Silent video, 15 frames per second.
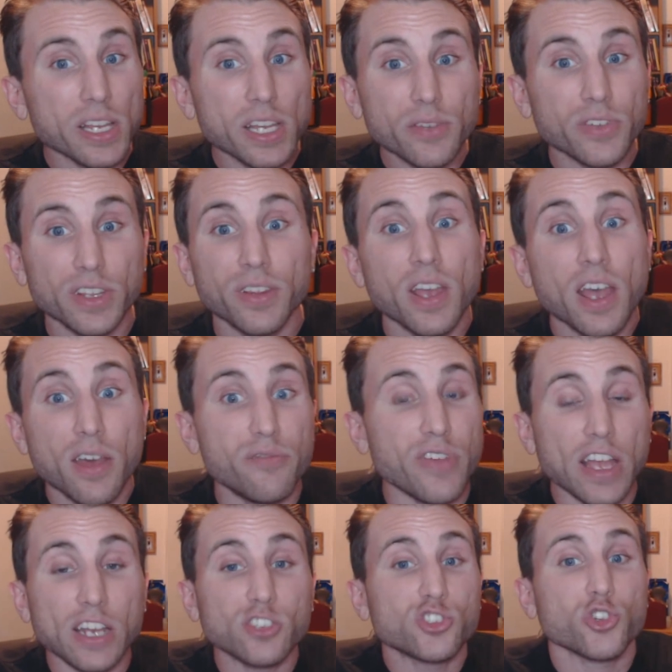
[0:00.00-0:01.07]
would even
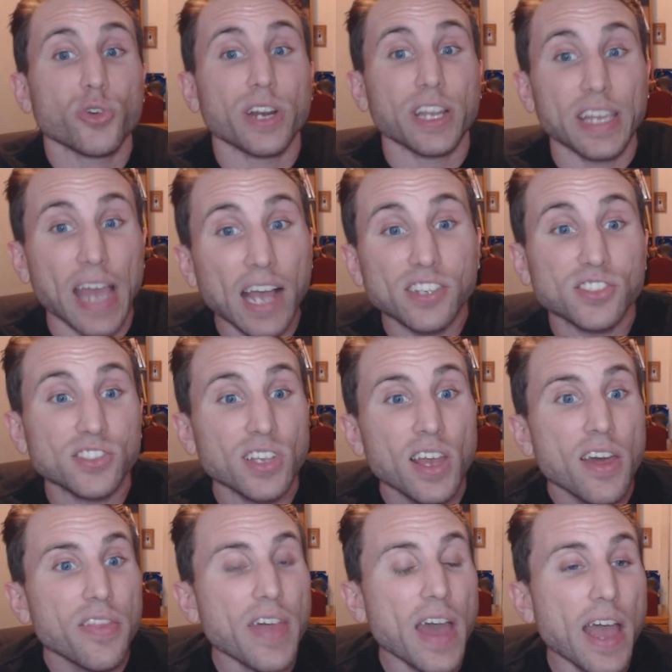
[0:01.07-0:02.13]
venture a guess
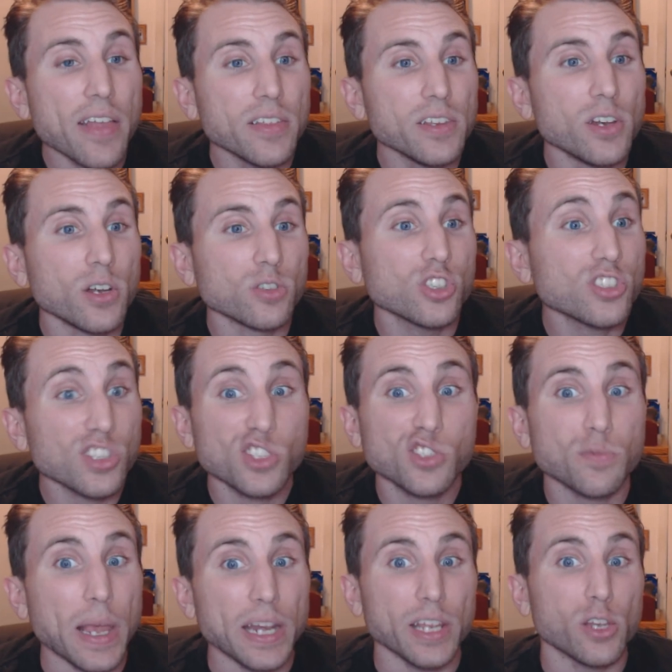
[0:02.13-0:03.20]
that, you know, just
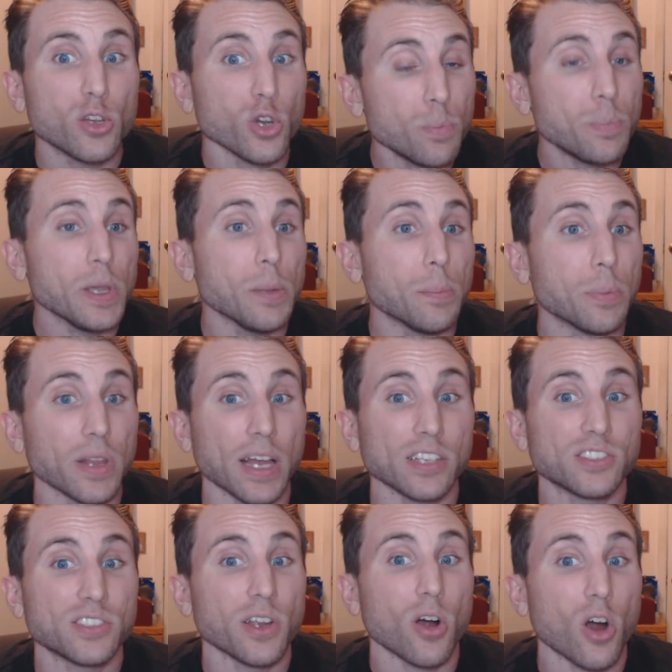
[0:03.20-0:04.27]
as many good people
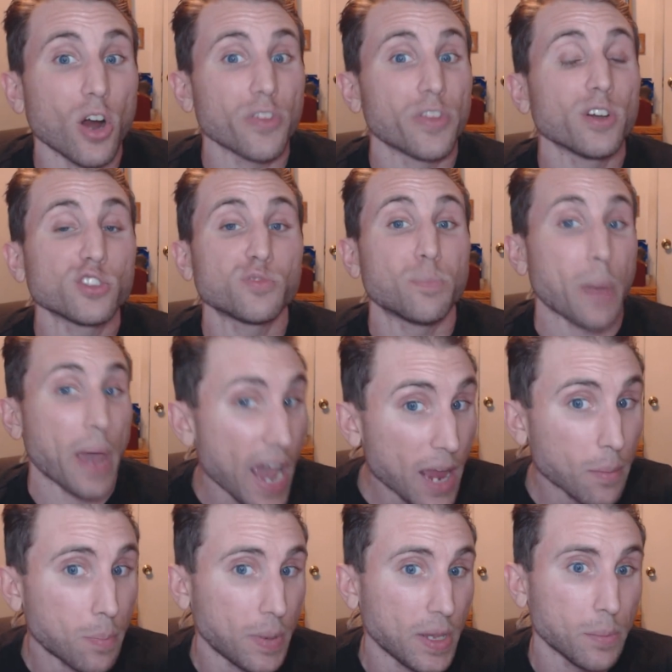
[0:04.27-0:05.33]
as there are, there's
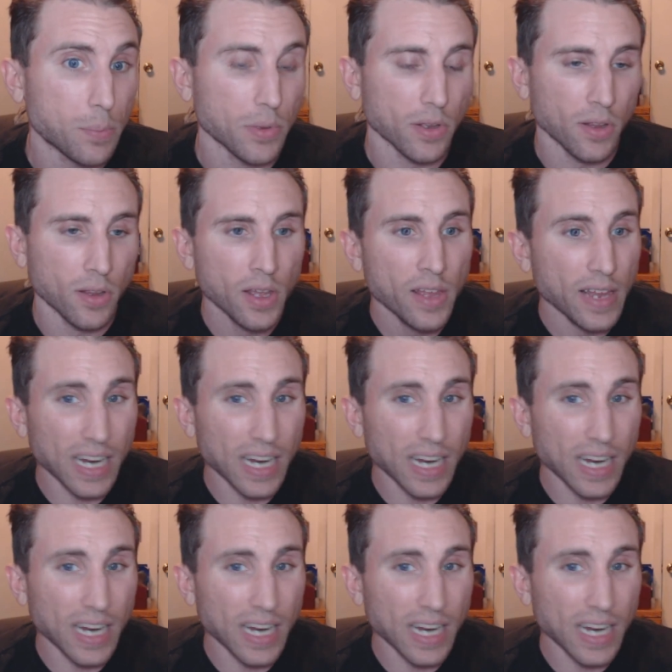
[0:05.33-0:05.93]
bad people.